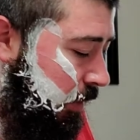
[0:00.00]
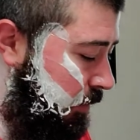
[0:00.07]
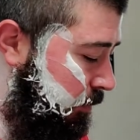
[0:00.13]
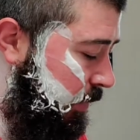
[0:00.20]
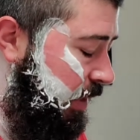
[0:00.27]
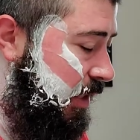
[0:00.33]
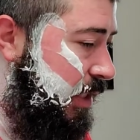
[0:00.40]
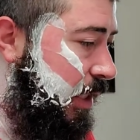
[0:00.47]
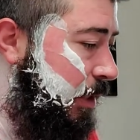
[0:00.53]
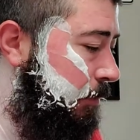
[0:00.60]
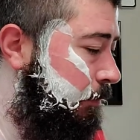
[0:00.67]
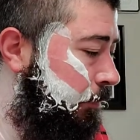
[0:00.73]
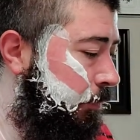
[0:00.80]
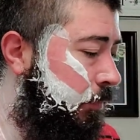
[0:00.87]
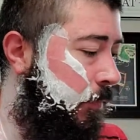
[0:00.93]
But uh,
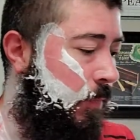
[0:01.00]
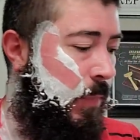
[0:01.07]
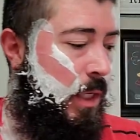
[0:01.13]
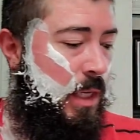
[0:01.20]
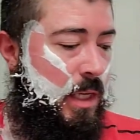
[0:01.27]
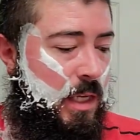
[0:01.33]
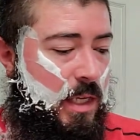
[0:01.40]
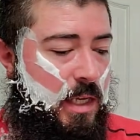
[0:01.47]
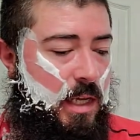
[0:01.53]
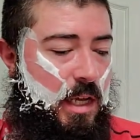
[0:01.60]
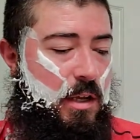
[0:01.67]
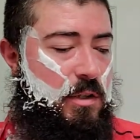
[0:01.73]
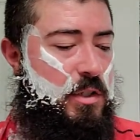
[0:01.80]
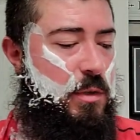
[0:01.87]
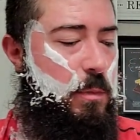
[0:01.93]
I
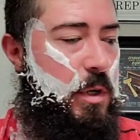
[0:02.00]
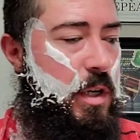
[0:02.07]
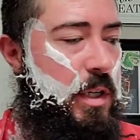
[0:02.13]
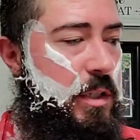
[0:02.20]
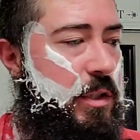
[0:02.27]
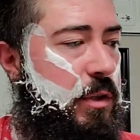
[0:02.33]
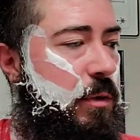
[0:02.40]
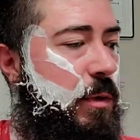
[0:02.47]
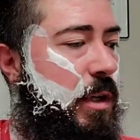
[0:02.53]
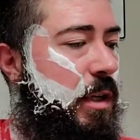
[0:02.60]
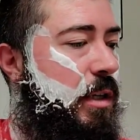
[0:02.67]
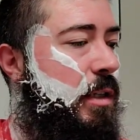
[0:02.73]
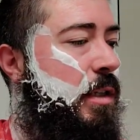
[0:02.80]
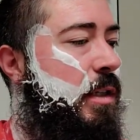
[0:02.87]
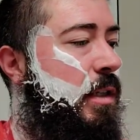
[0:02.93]
also wanted to uh,
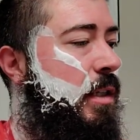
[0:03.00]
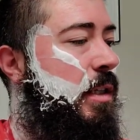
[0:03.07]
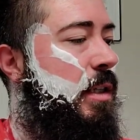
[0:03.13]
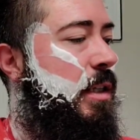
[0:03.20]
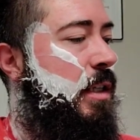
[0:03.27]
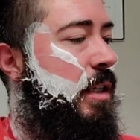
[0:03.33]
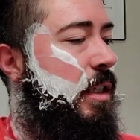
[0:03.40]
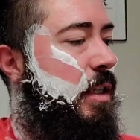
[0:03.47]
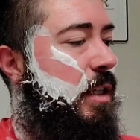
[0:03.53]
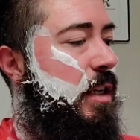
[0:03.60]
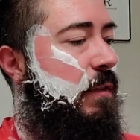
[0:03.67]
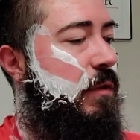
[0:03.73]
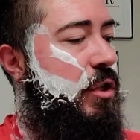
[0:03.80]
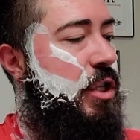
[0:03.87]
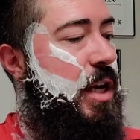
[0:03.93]

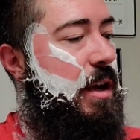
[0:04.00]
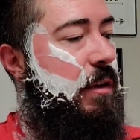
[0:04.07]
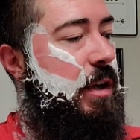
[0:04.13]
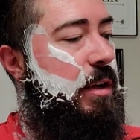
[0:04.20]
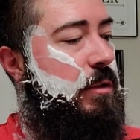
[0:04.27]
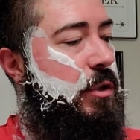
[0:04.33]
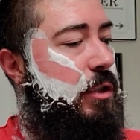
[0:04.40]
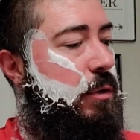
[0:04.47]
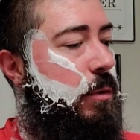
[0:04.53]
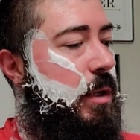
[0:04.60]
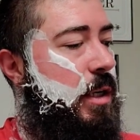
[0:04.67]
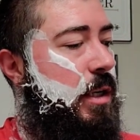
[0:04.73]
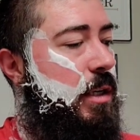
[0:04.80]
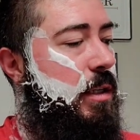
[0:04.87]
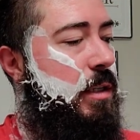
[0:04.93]
give a shout out to
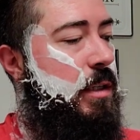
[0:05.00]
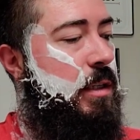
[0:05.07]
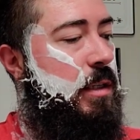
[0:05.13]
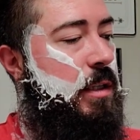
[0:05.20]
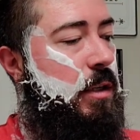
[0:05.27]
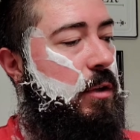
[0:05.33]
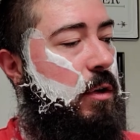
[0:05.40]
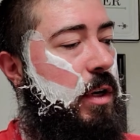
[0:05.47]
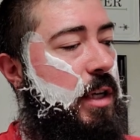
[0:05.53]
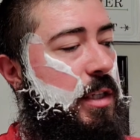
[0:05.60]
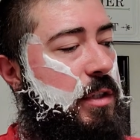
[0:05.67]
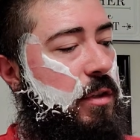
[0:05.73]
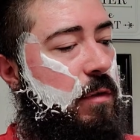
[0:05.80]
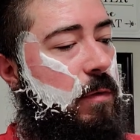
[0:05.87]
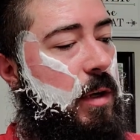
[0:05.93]
uh, Chris
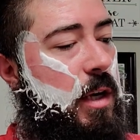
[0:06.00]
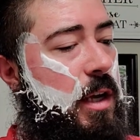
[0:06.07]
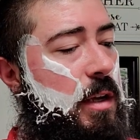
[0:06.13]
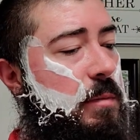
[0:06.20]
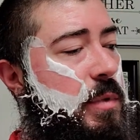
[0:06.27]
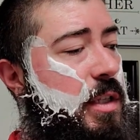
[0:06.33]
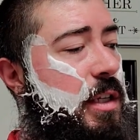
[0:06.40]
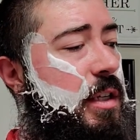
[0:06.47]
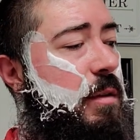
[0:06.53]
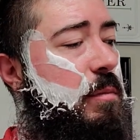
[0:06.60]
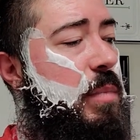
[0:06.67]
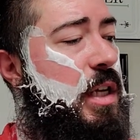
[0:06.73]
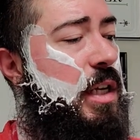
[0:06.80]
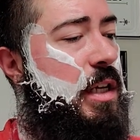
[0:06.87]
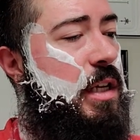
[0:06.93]
over at
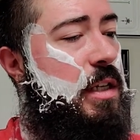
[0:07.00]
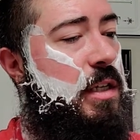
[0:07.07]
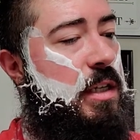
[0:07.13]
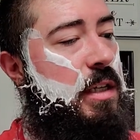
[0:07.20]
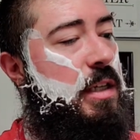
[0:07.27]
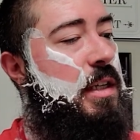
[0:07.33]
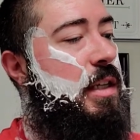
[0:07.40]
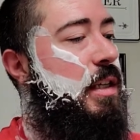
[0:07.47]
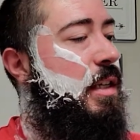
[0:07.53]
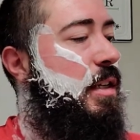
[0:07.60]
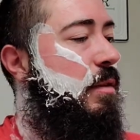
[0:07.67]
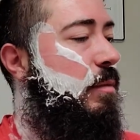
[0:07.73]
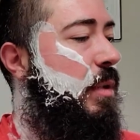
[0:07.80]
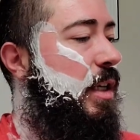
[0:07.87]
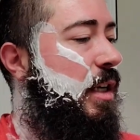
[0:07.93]
IAMCDB
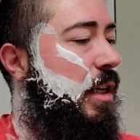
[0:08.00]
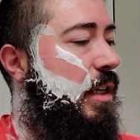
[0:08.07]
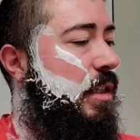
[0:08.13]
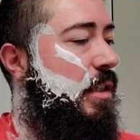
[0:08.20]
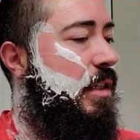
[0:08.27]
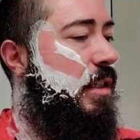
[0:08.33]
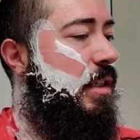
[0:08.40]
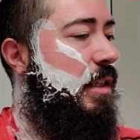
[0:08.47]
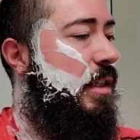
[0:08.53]
because